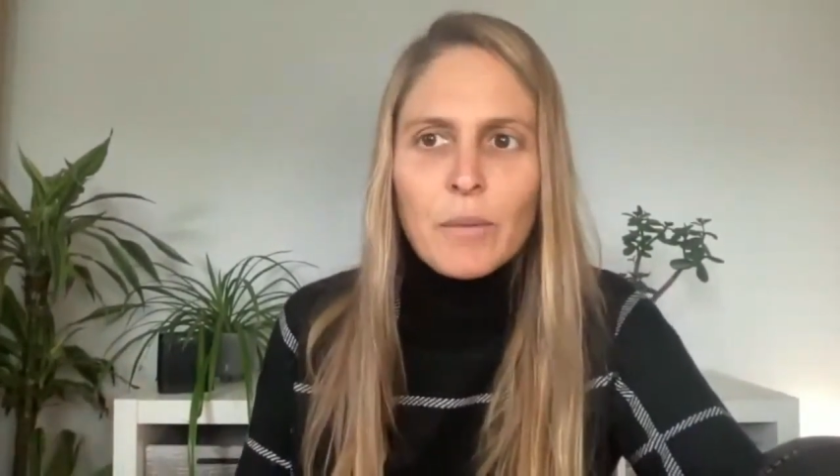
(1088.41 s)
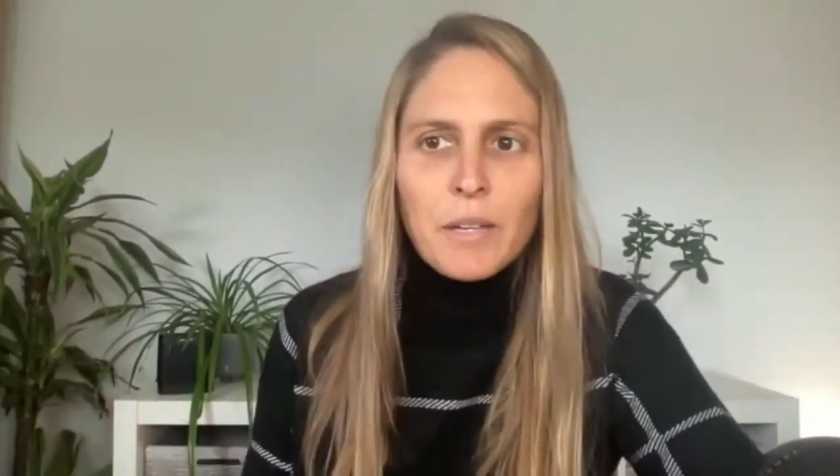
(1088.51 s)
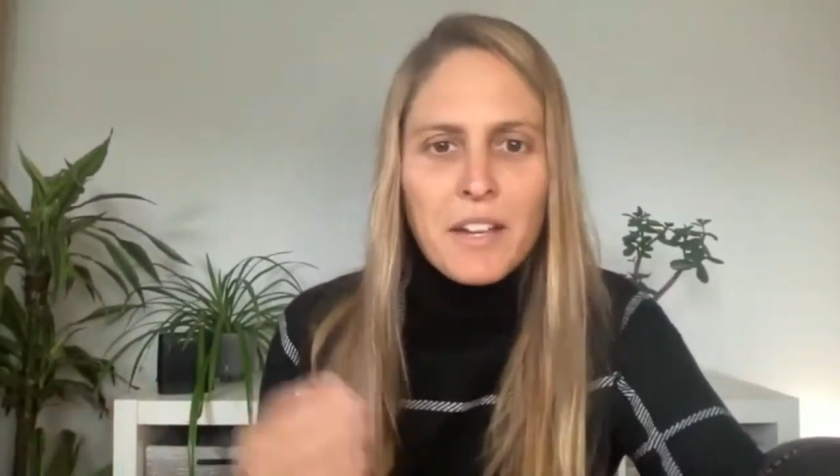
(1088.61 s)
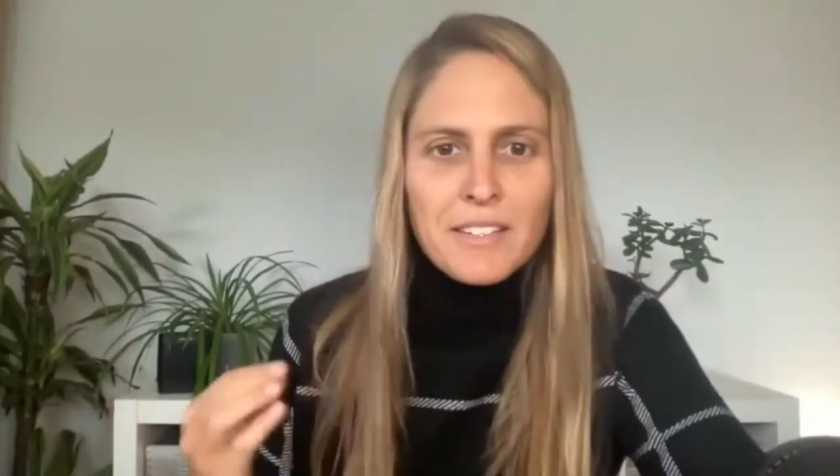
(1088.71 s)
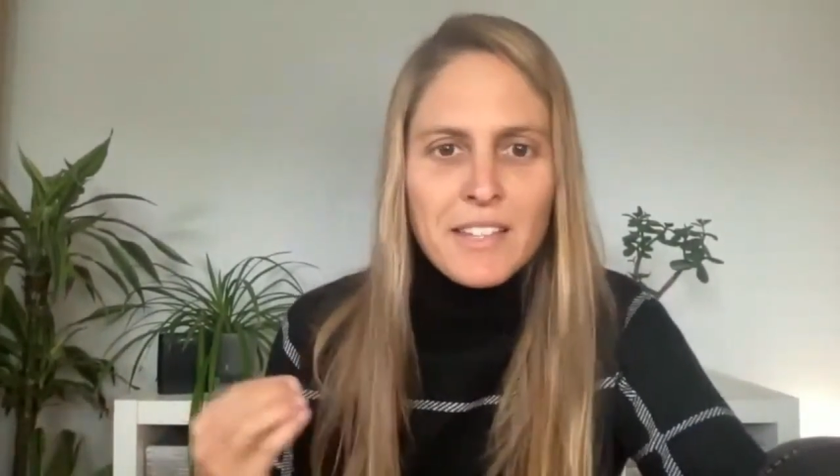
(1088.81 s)

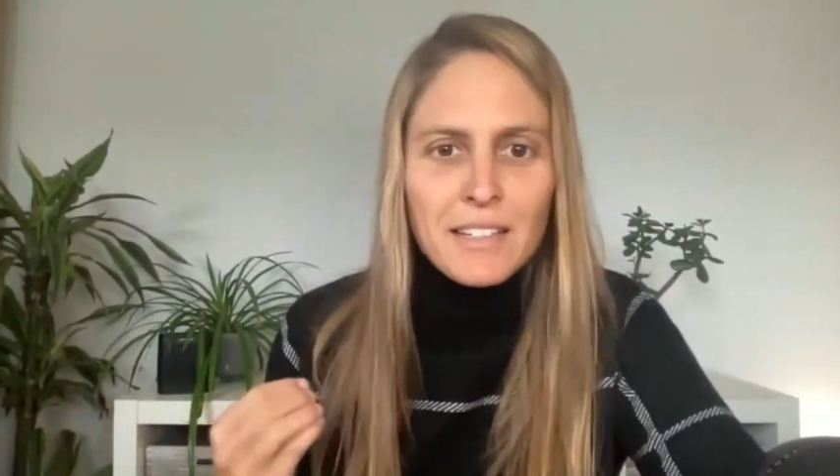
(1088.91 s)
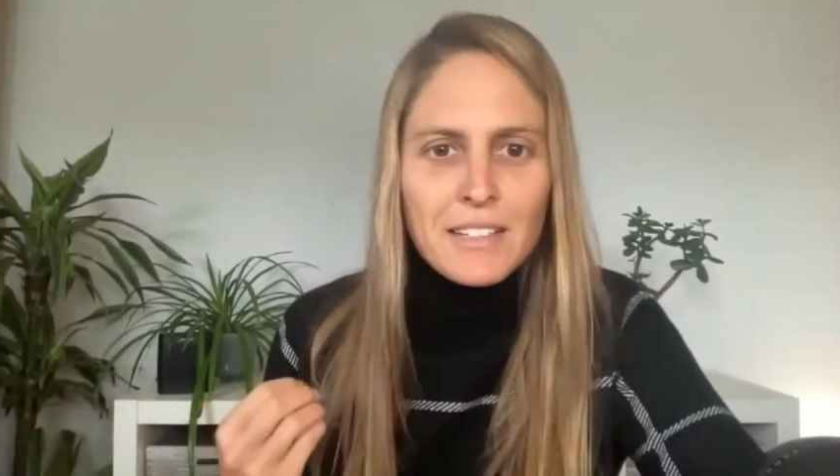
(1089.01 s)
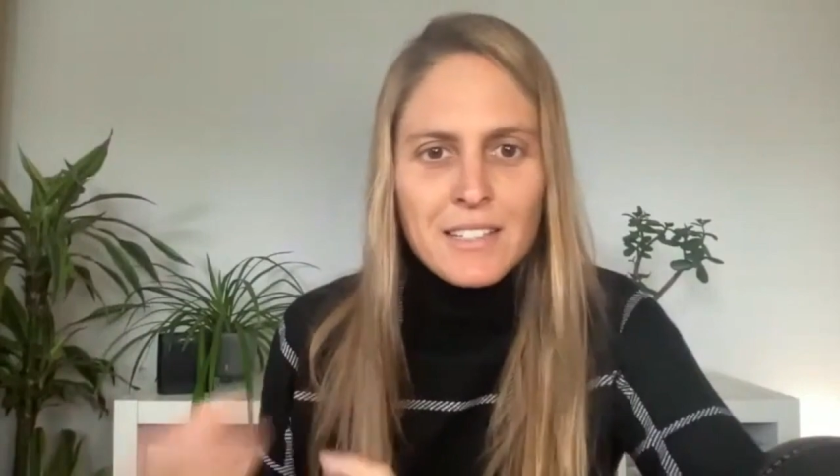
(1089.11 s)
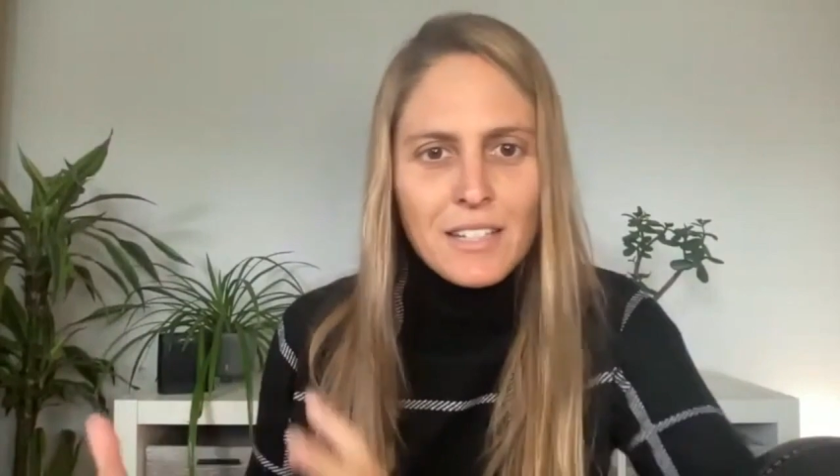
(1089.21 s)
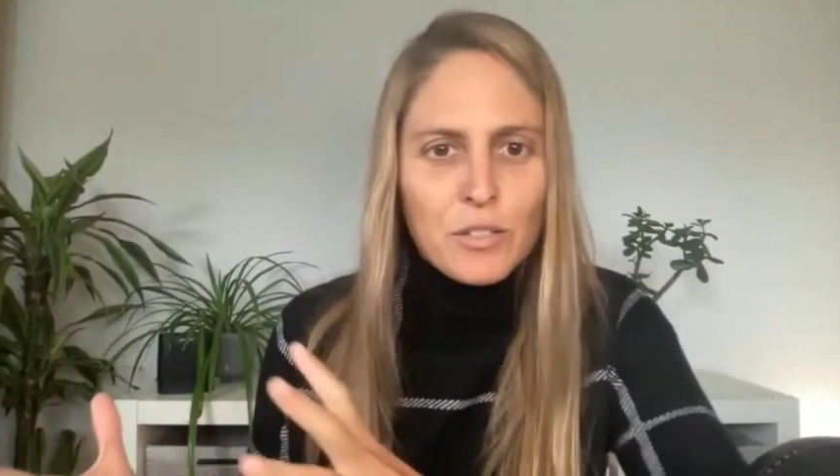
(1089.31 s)
because then
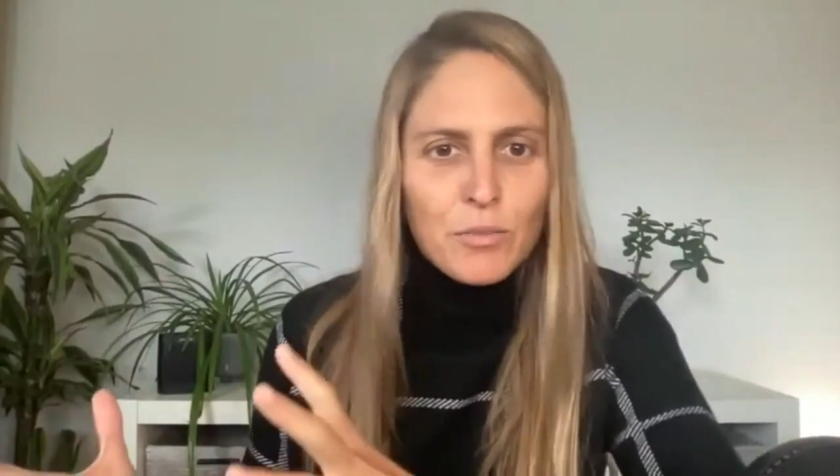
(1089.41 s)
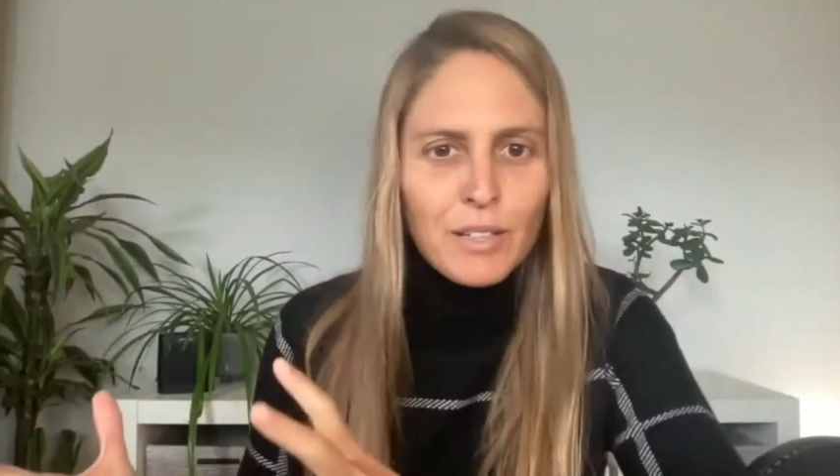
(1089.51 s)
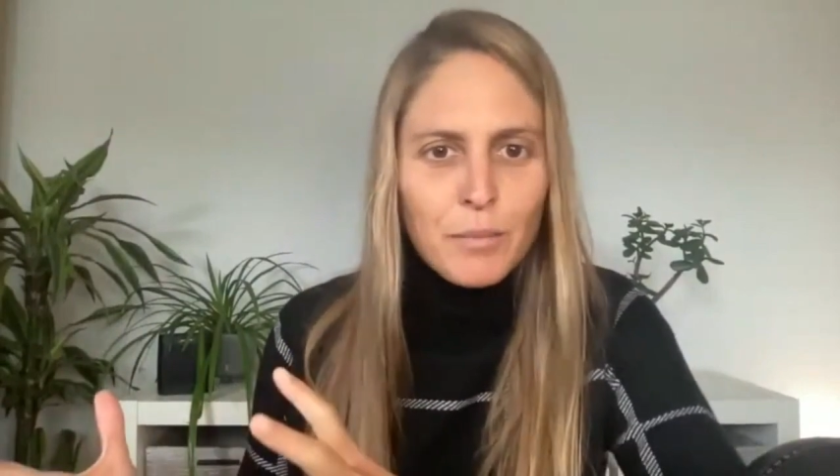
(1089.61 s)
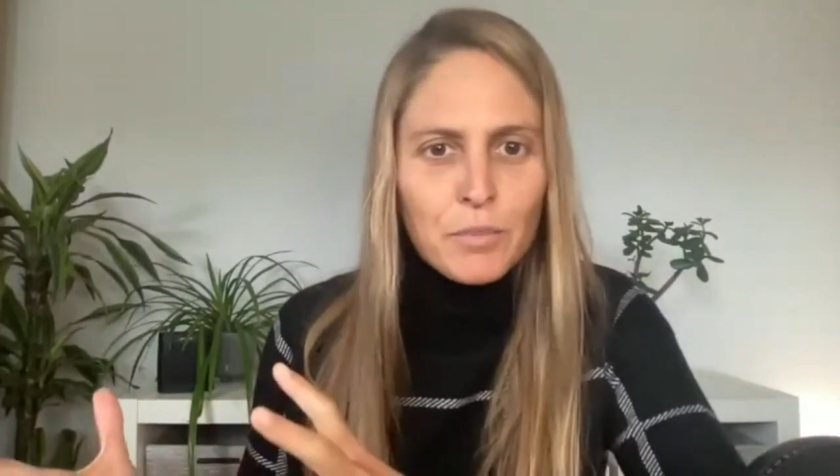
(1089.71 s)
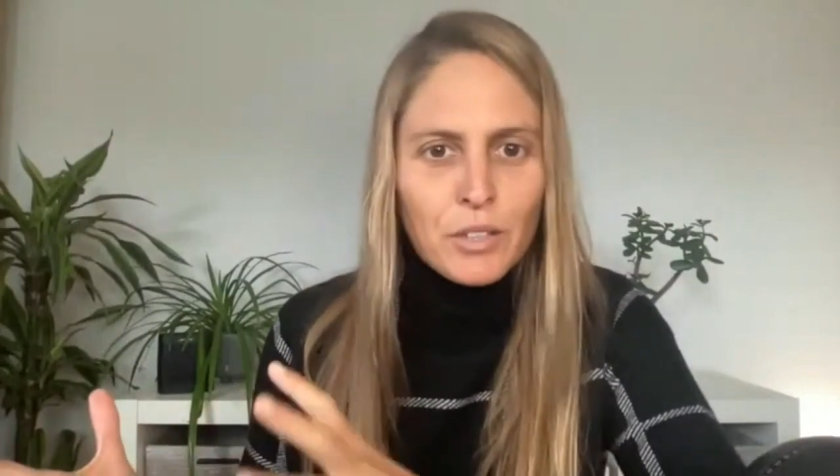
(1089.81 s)
it syncs right up